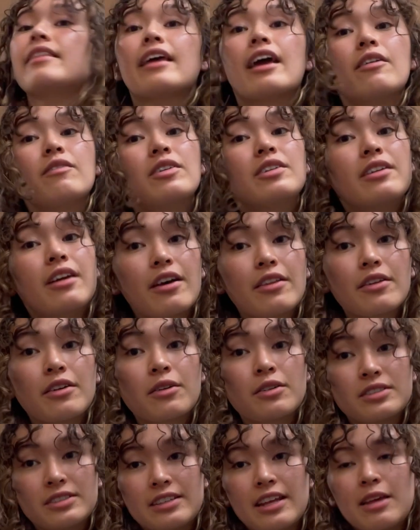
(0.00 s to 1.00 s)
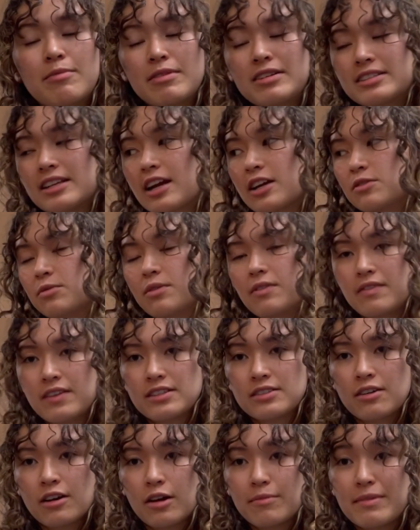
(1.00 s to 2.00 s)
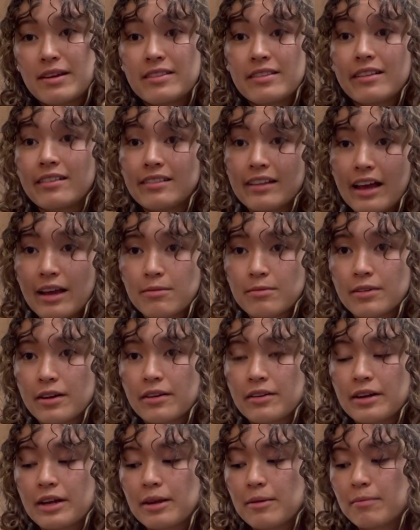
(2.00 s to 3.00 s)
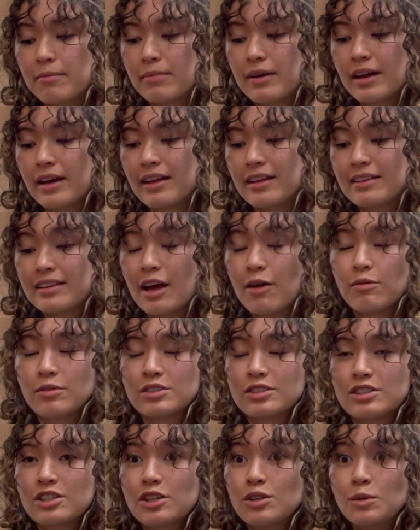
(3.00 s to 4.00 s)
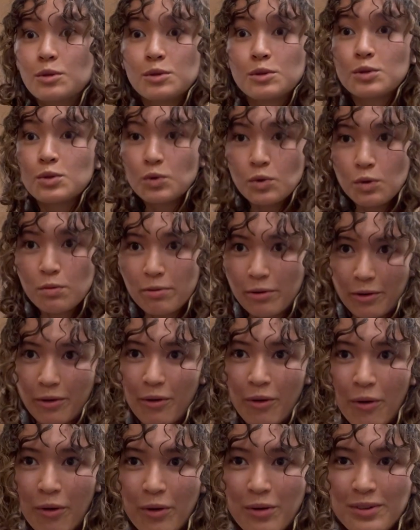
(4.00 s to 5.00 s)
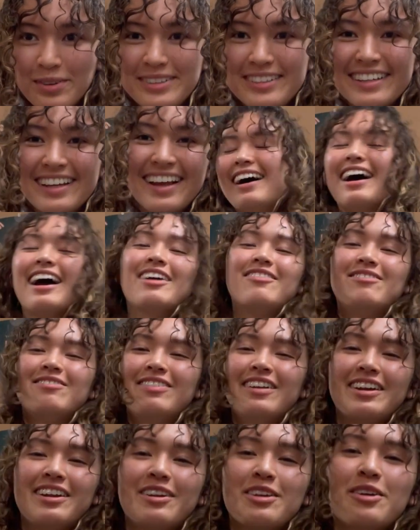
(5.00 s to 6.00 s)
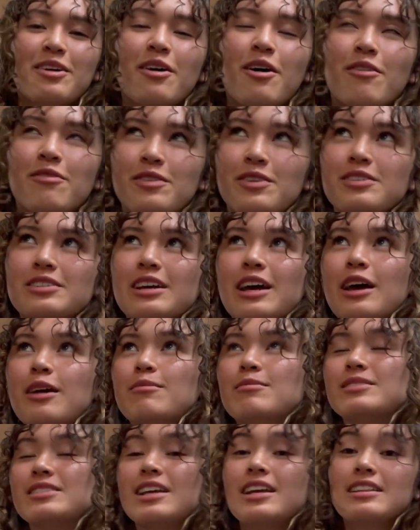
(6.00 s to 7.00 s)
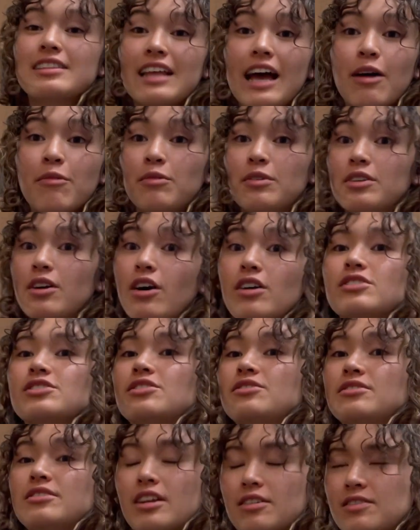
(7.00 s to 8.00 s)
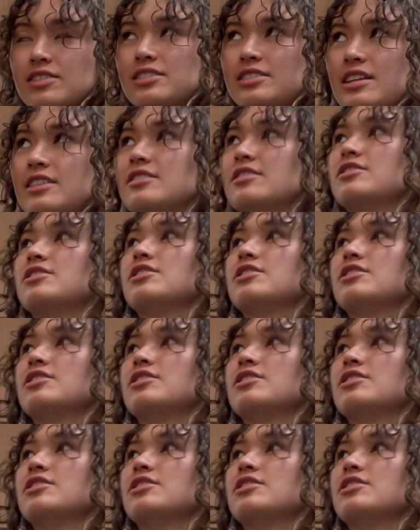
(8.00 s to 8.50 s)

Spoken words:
They have another same exact one of this harp in the library, but that one's super old. I've played on it a few times and that one also never stays in